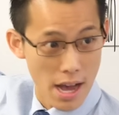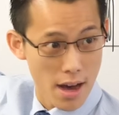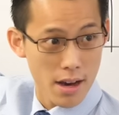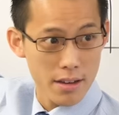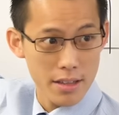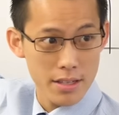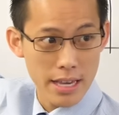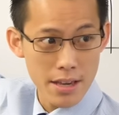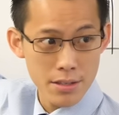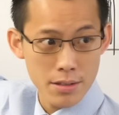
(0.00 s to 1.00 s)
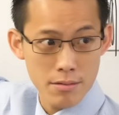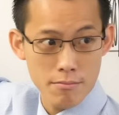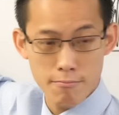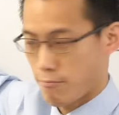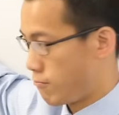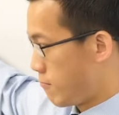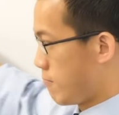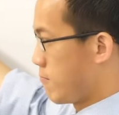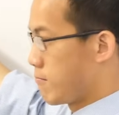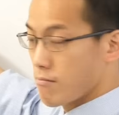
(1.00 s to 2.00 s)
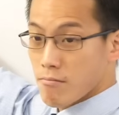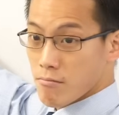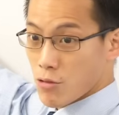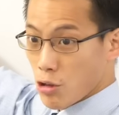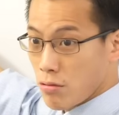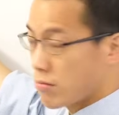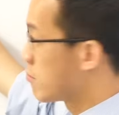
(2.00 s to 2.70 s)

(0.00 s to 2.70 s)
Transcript: r in this case? 2